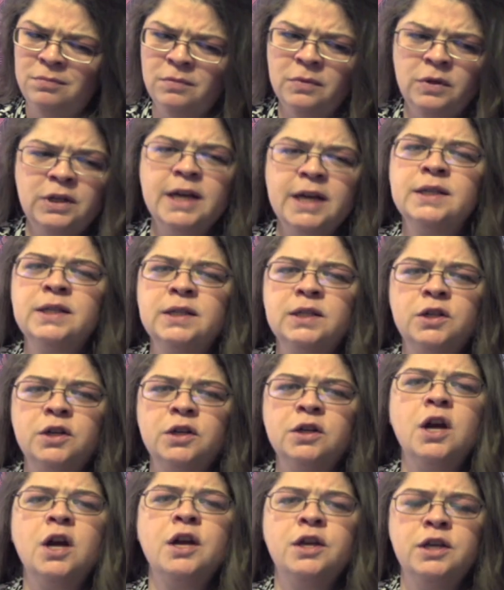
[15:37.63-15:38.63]
Yes,
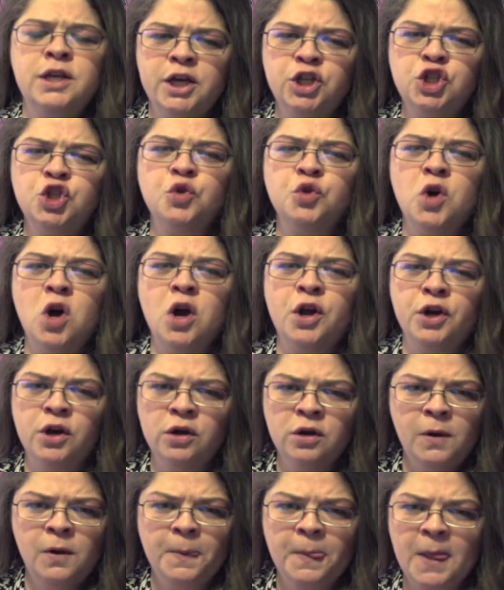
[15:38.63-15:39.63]
sir. Yes, Your
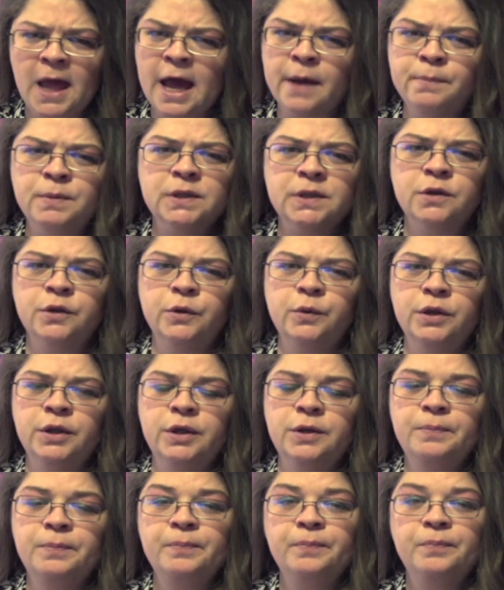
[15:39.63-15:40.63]
Honor. Absolutely.
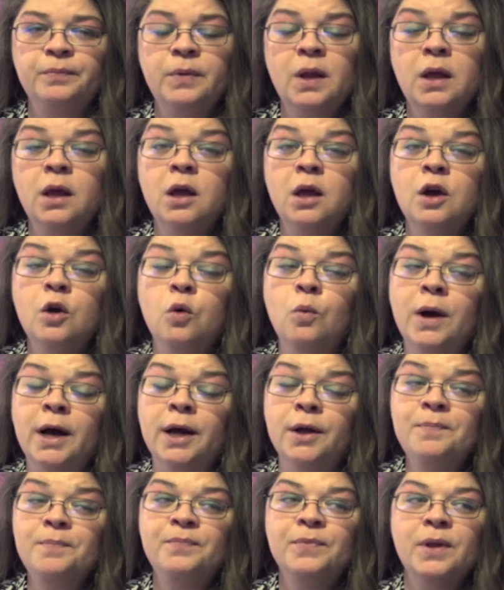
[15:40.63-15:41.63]

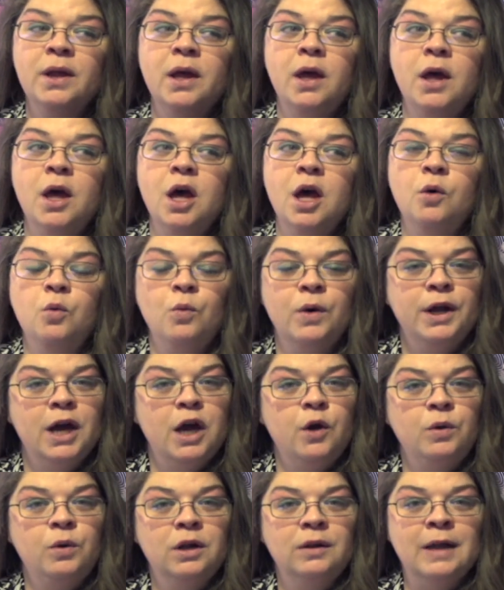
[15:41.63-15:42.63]
Well, when I
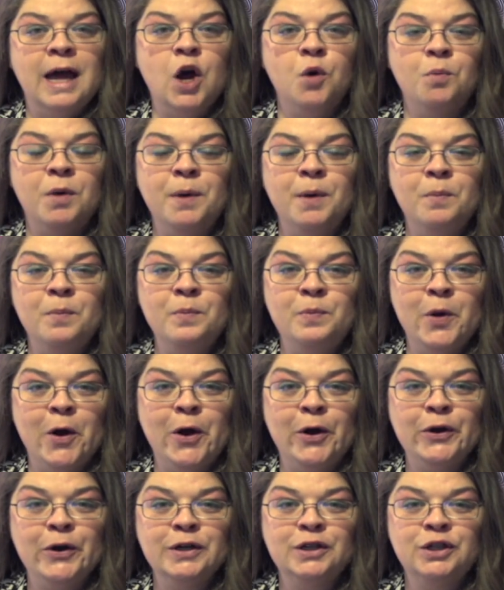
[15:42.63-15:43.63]
would allow my
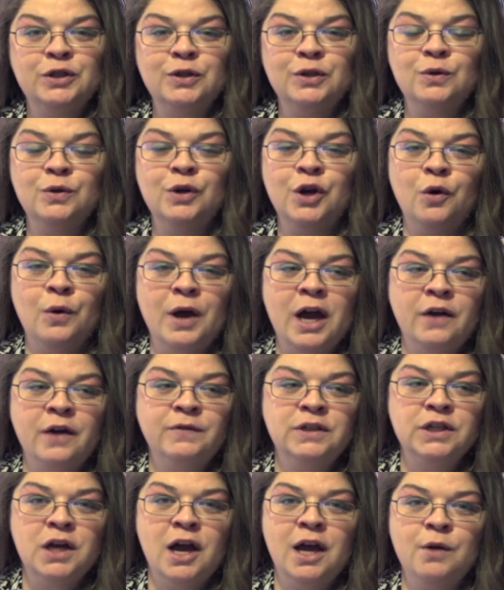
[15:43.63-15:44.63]
daughter to go have
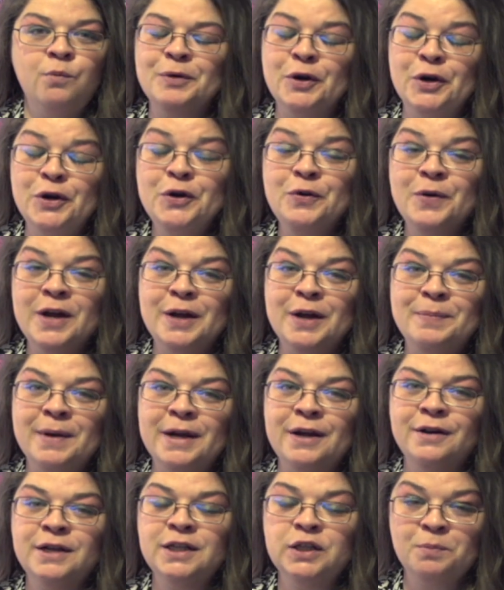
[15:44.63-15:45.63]
time with her
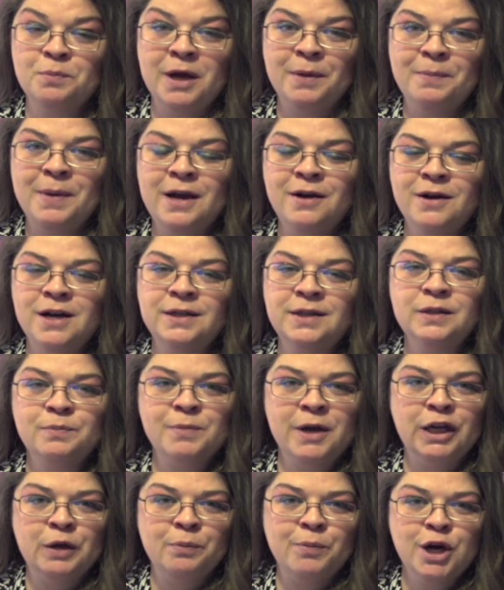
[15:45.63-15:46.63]
grandparents, my parents,
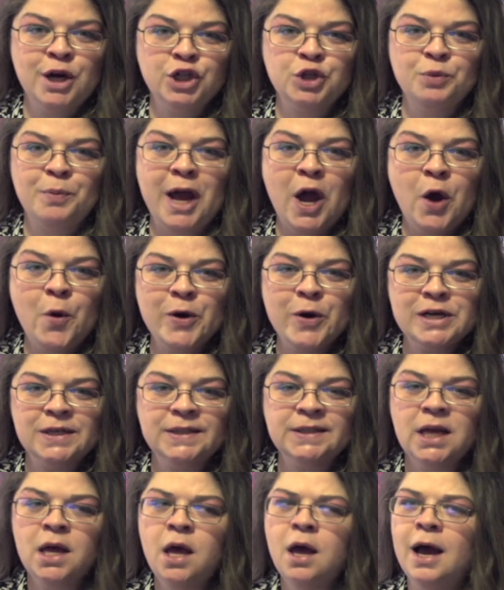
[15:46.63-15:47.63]
Mike and Marsh
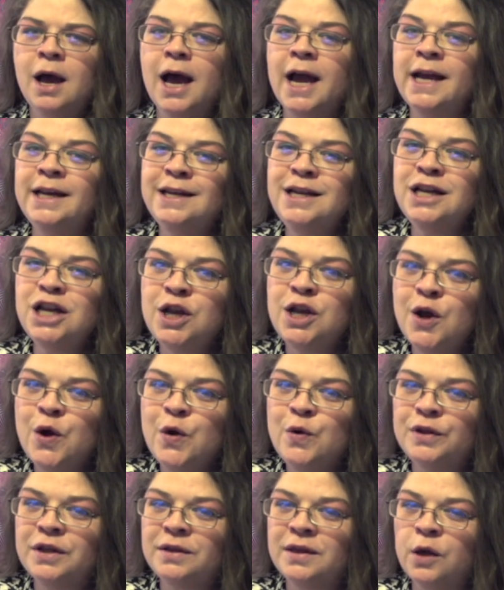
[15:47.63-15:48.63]
Powers, I didn't
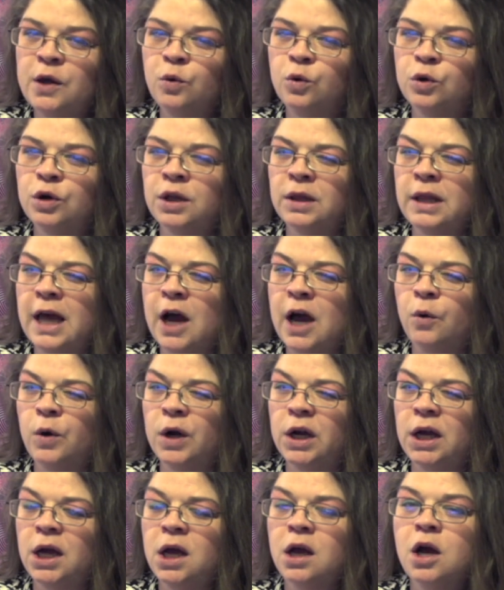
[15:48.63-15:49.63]
know that they were
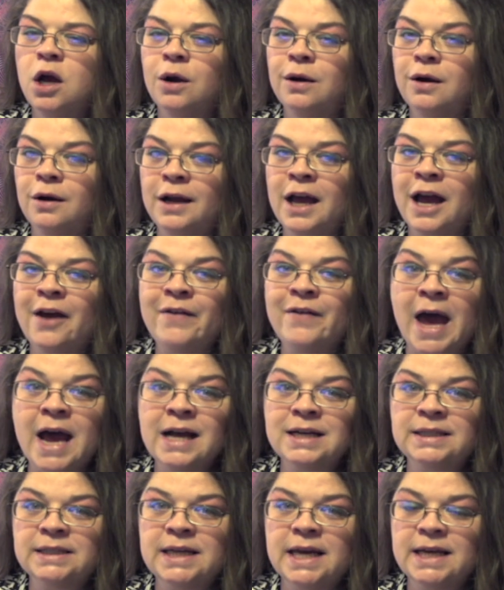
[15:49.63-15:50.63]
allowing her to have
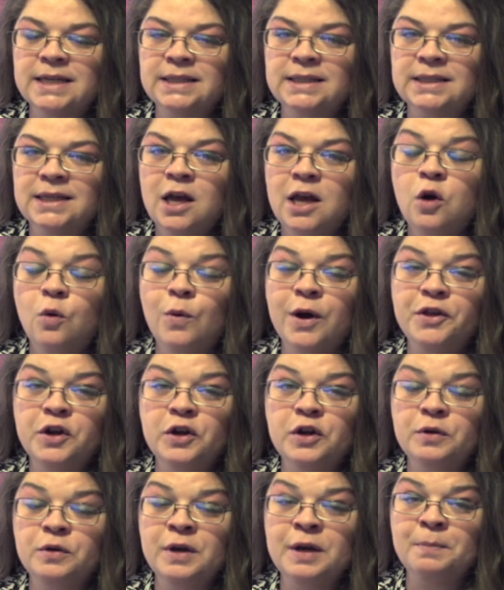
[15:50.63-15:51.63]
access,
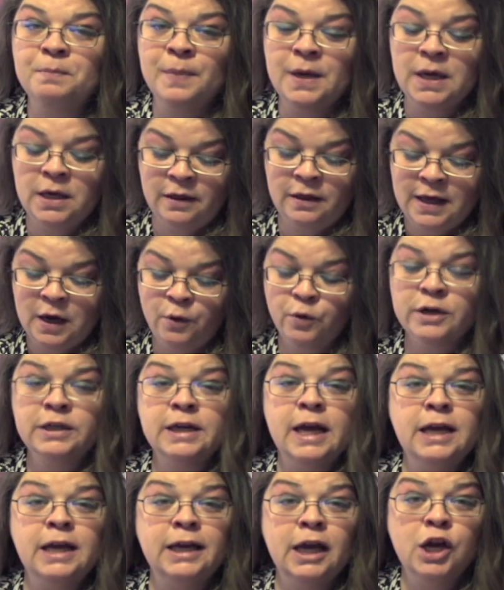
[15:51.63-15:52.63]
whether it be they were
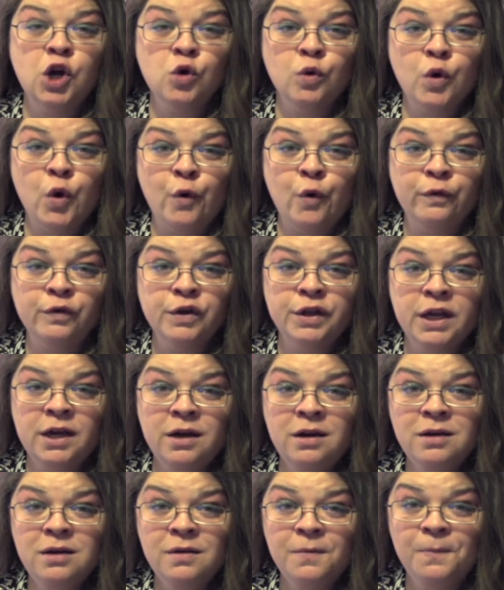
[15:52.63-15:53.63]
taking her over
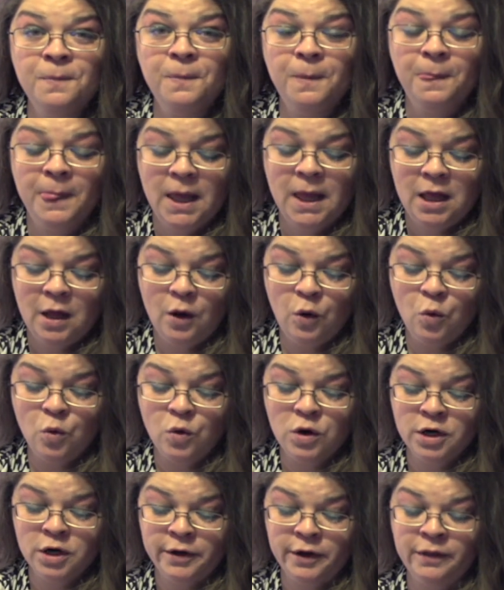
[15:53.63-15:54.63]
there
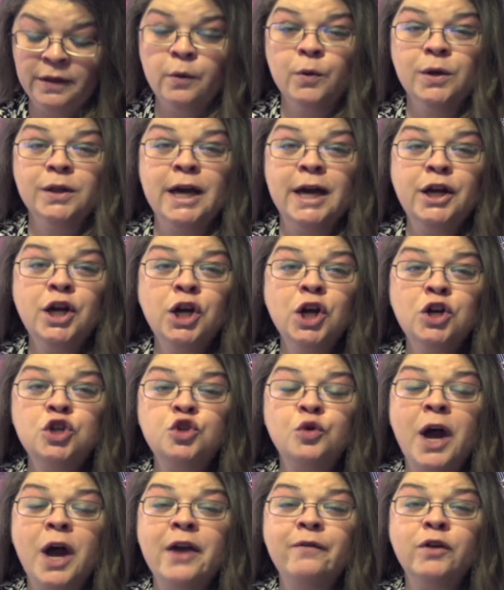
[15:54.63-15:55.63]
or they were letting her
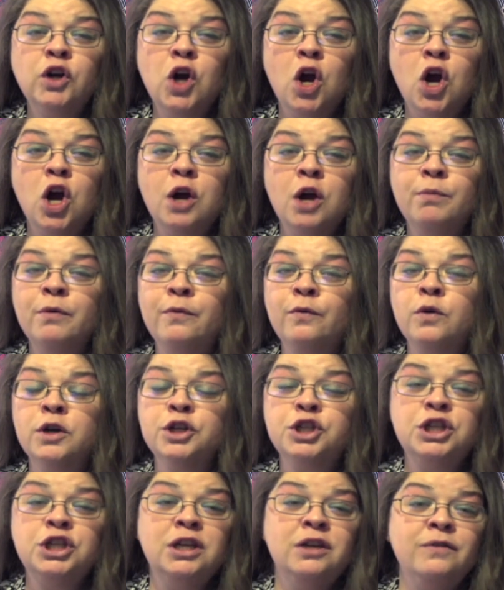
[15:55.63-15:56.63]
drive a car before
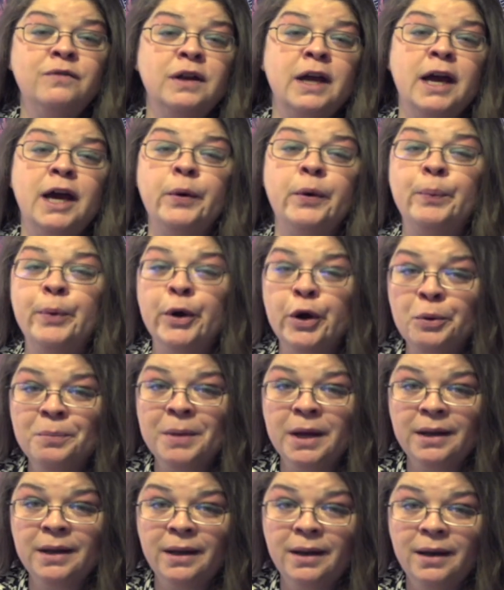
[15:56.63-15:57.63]
she even had a
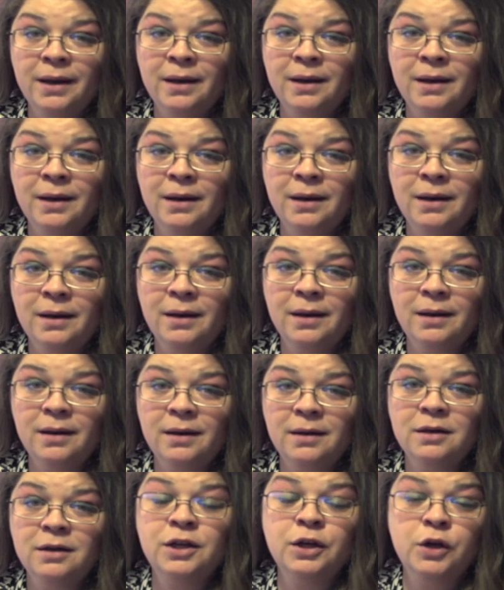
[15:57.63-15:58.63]
permit
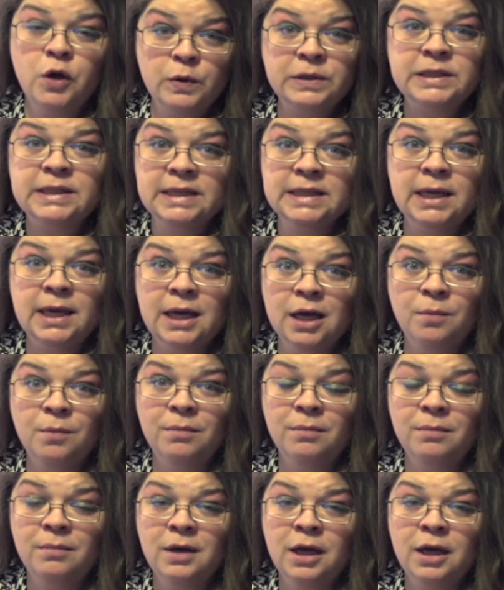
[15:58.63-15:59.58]
to go see him.